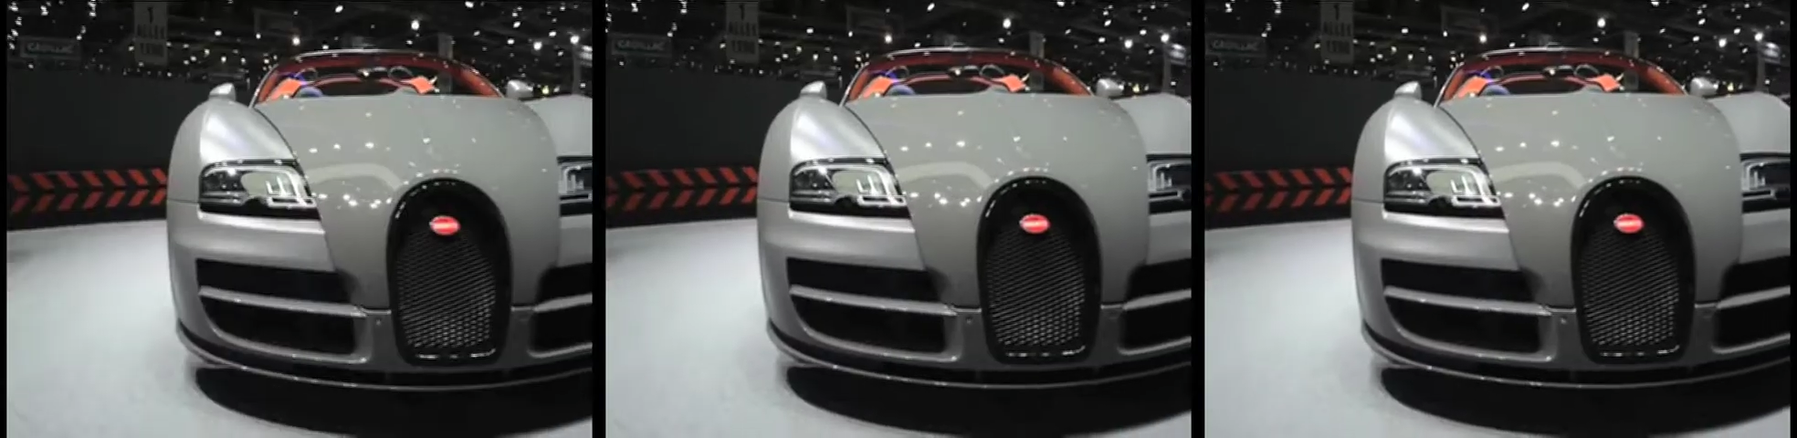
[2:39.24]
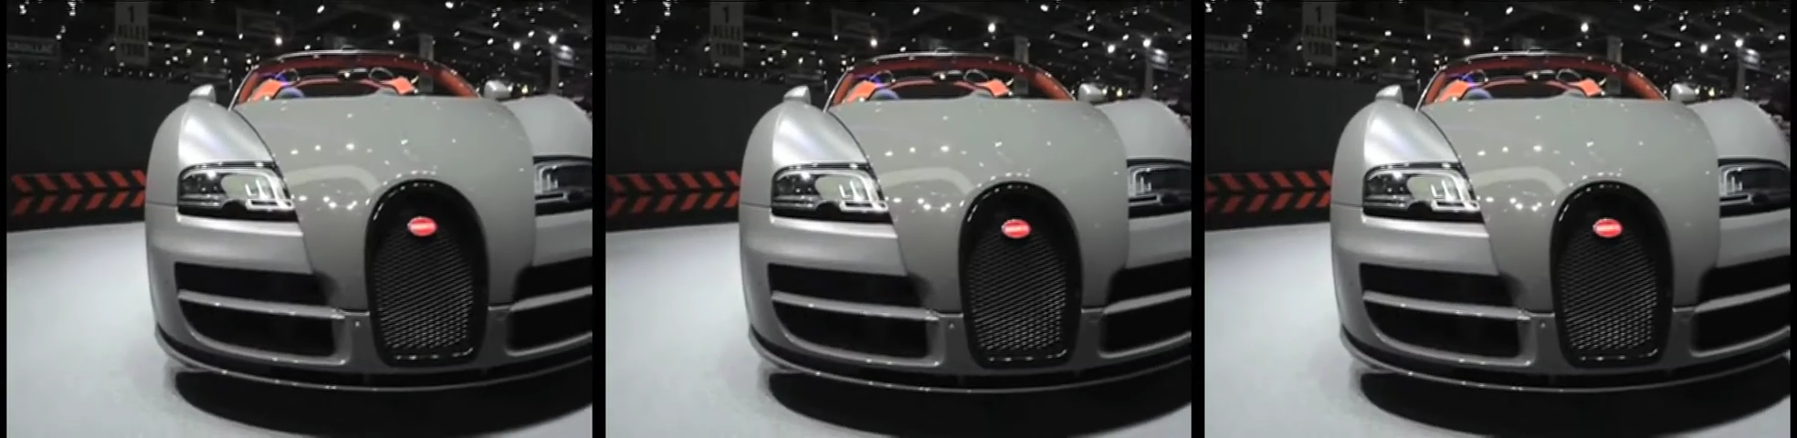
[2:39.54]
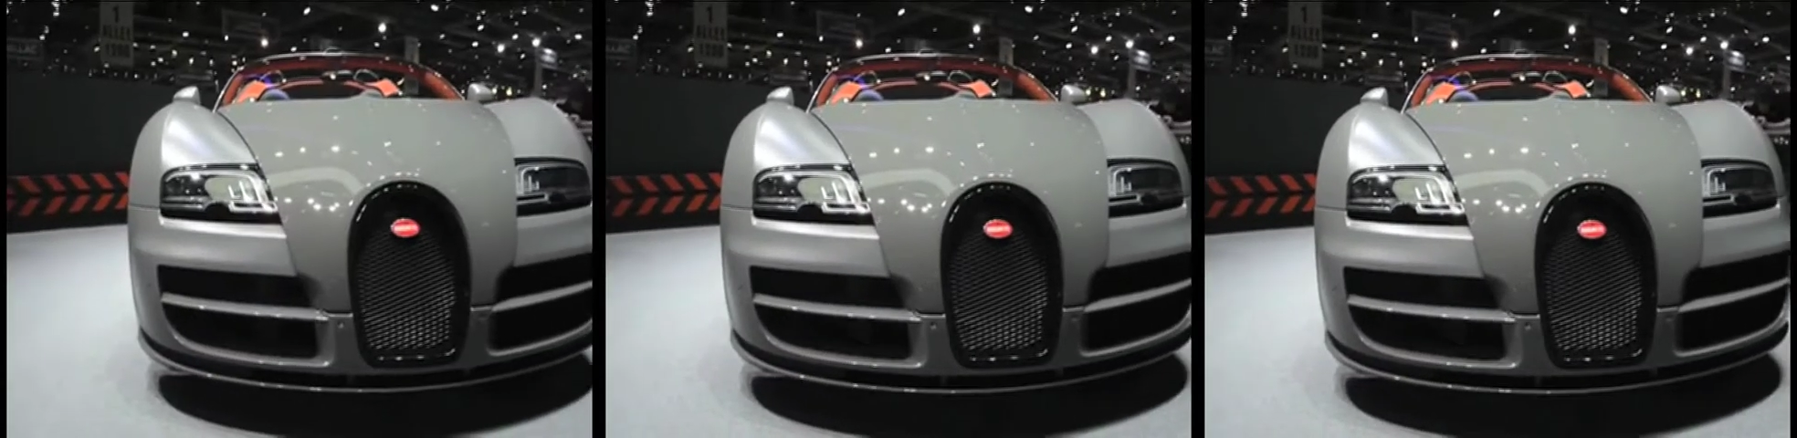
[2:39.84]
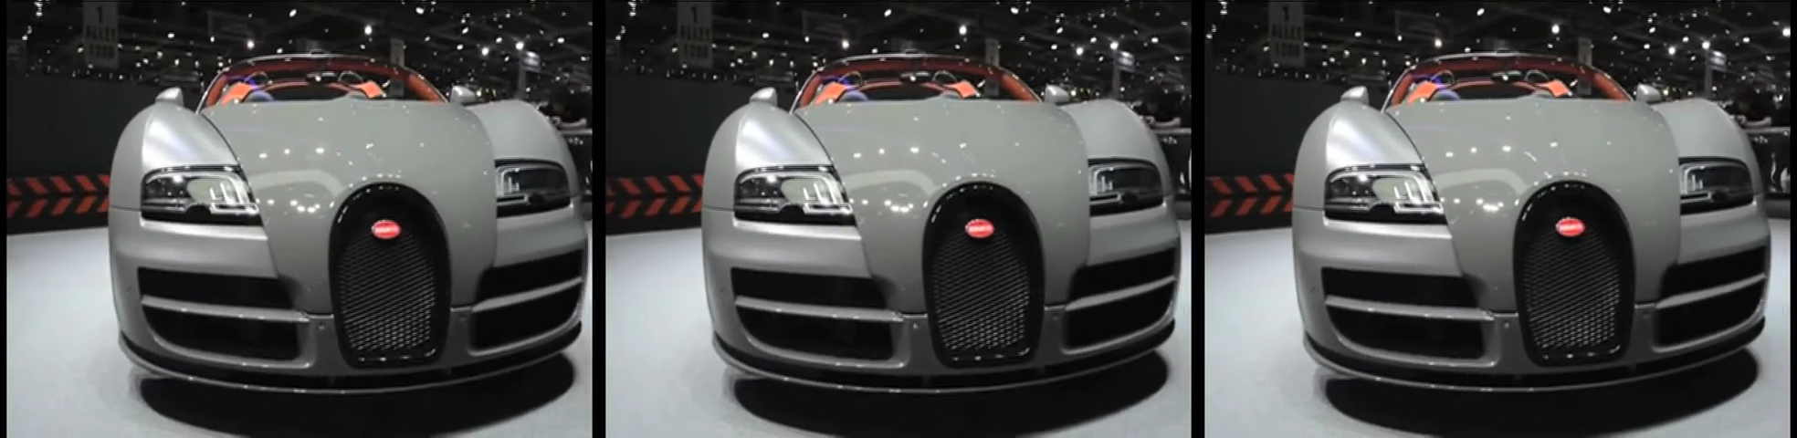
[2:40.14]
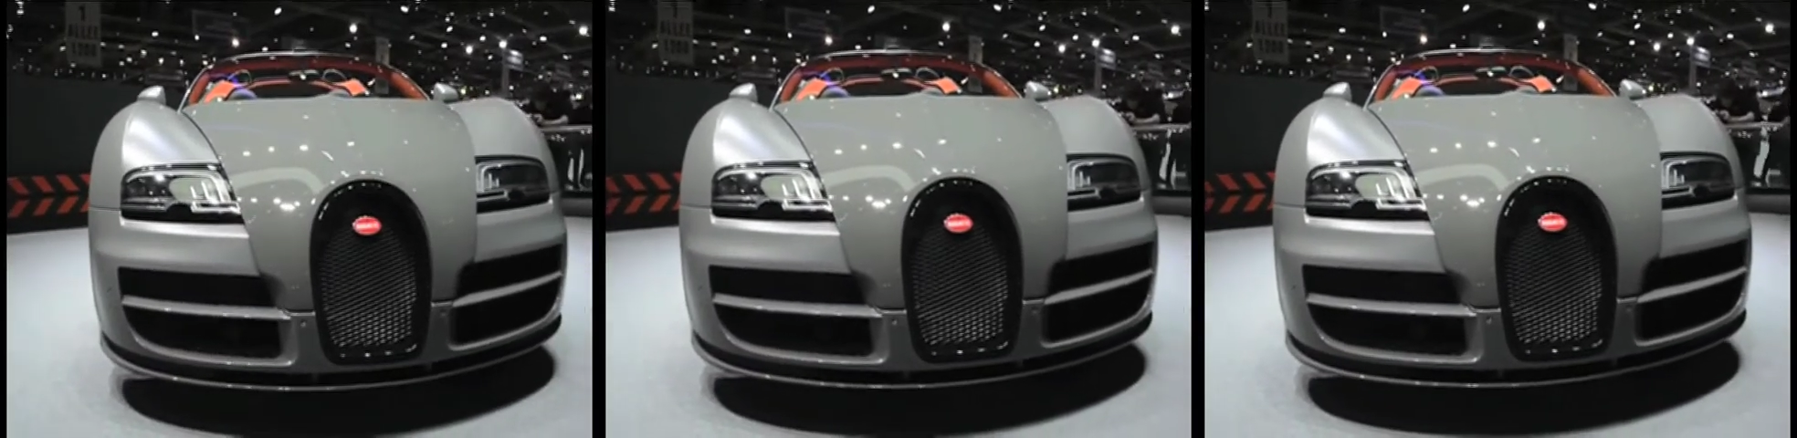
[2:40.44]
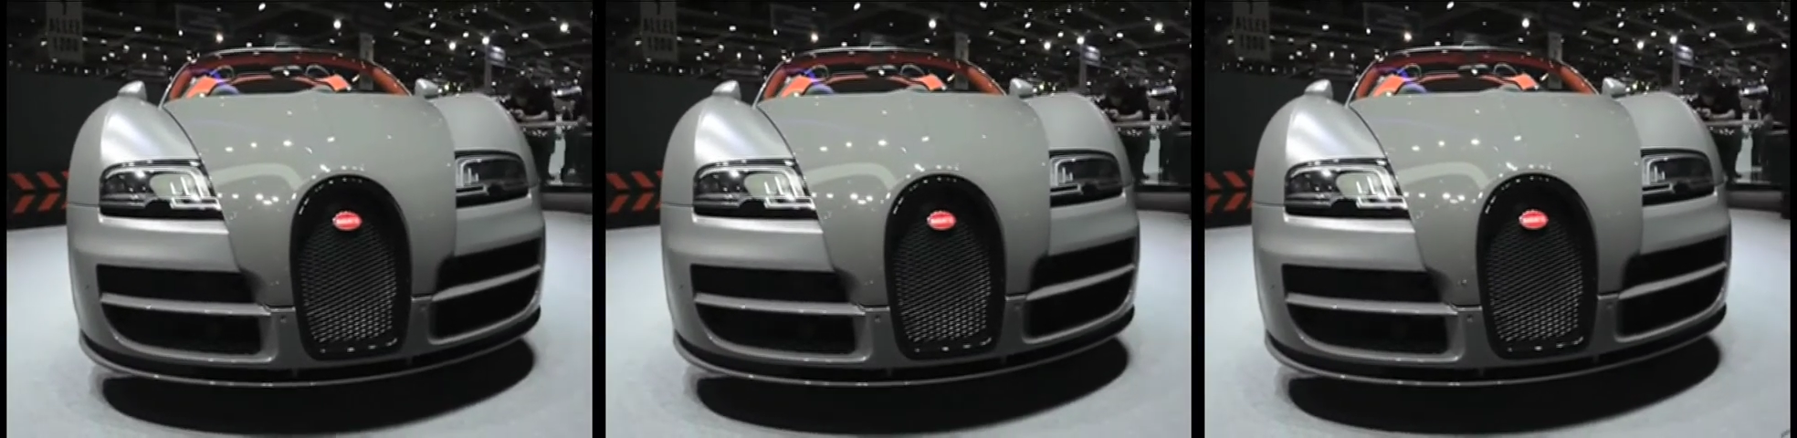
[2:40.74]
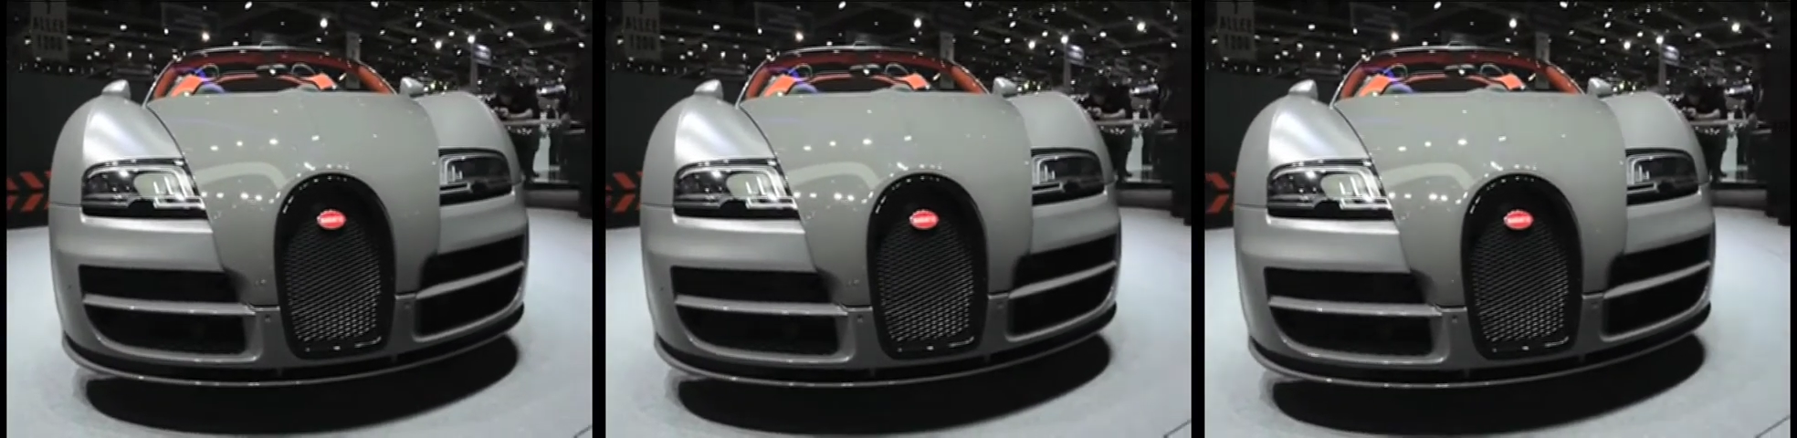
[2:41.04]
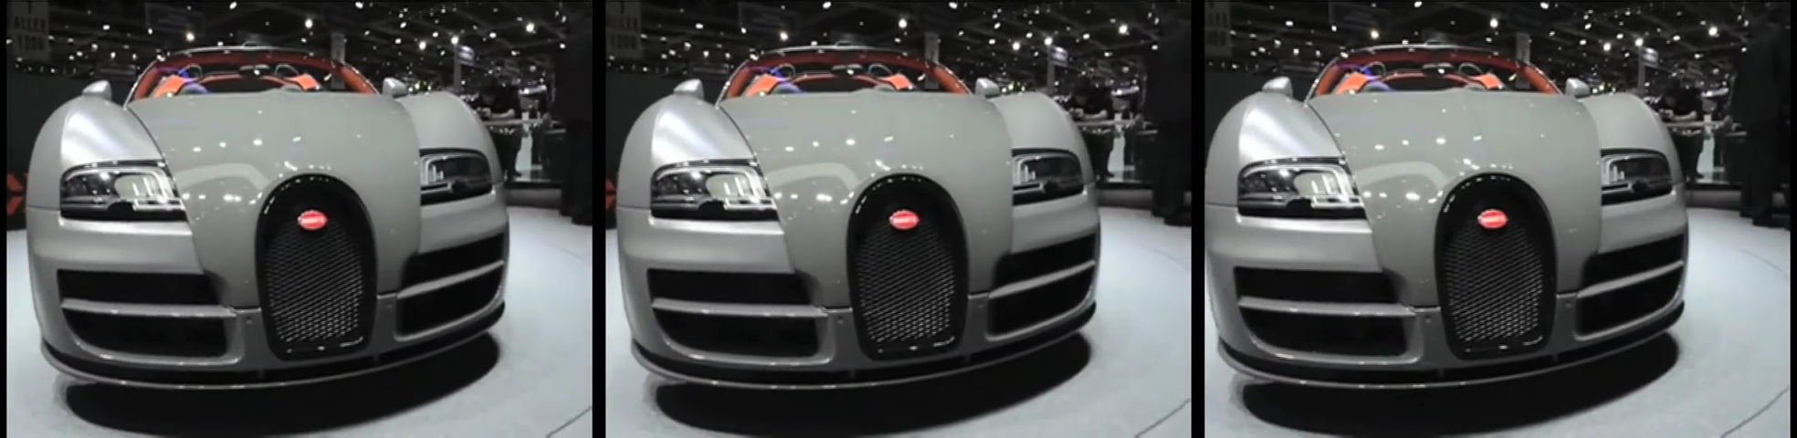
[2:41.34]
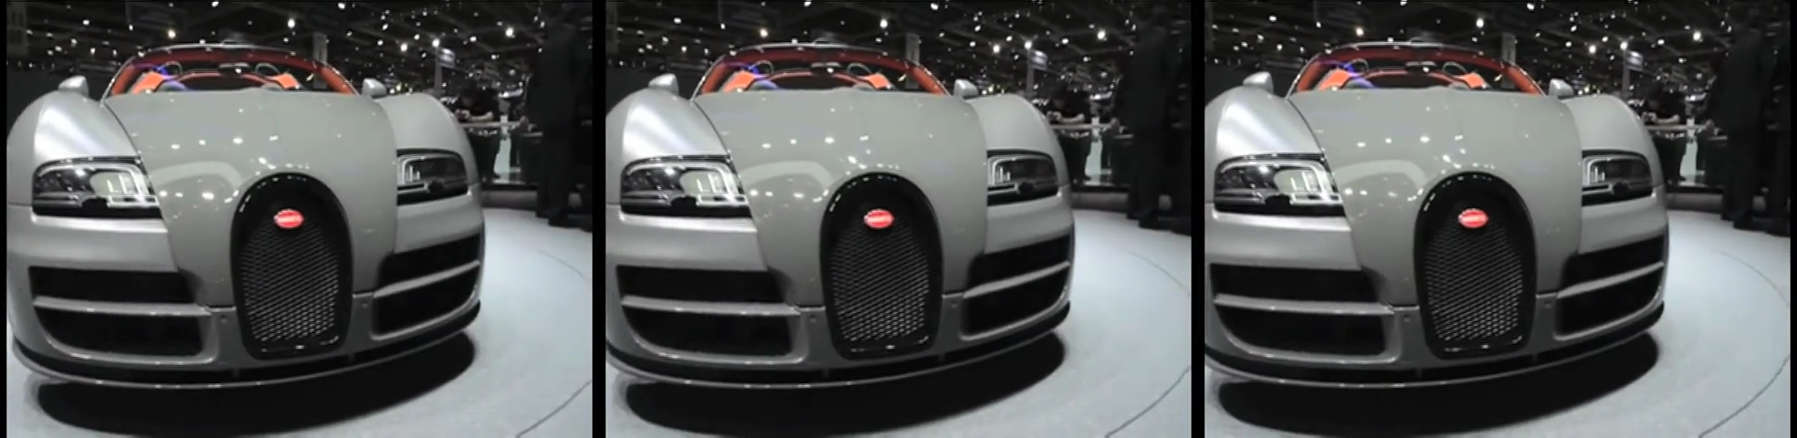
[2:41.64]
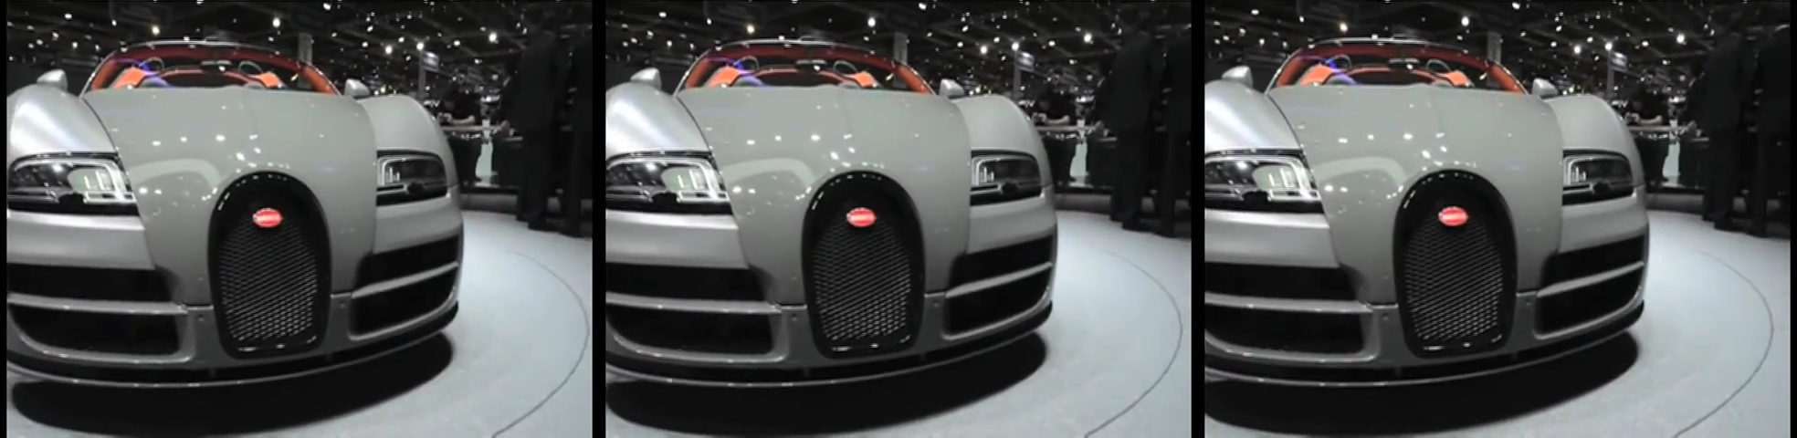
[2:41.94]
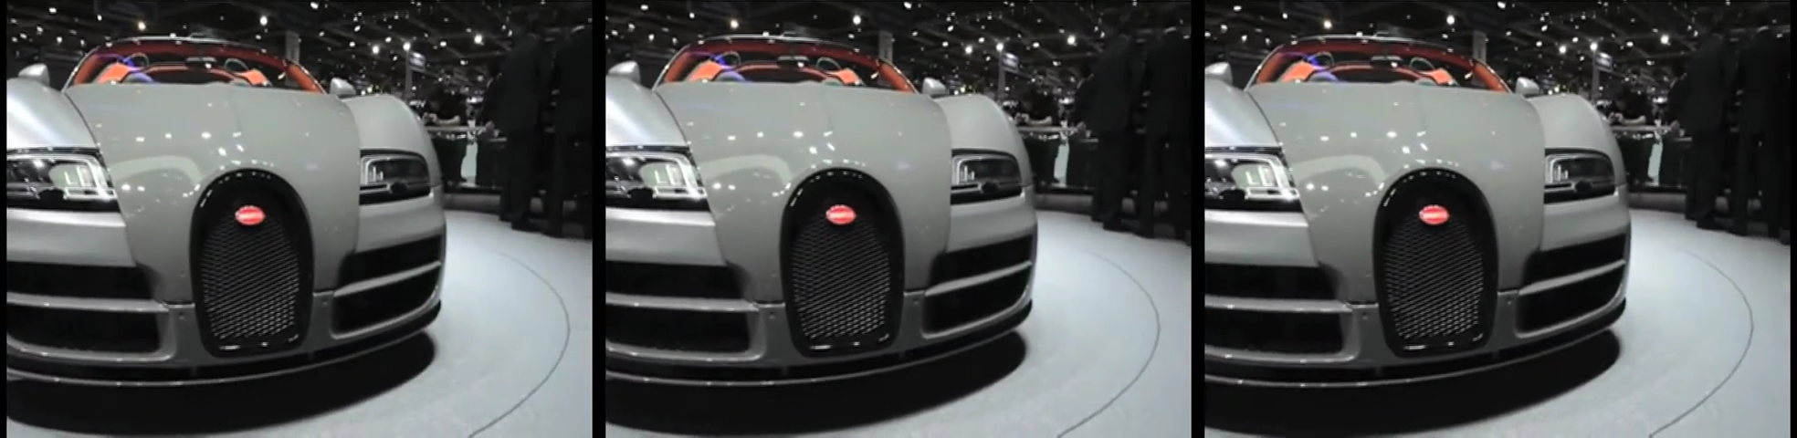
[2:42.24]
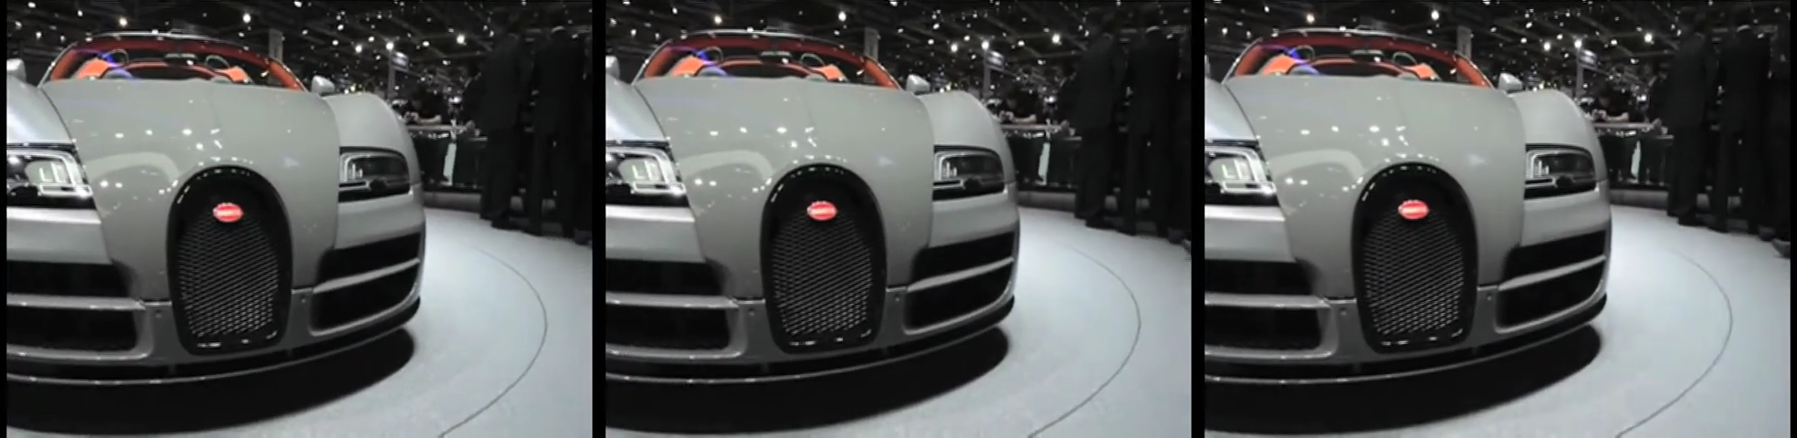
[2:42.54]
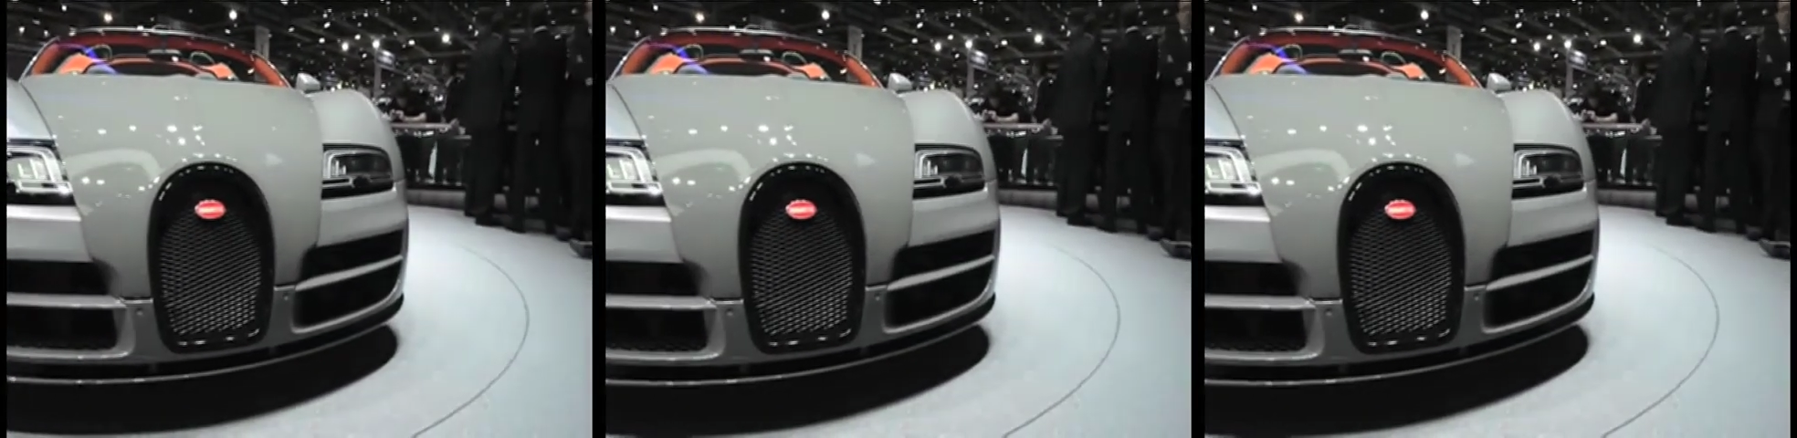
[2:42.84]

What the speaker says: [unreadable: no face in view]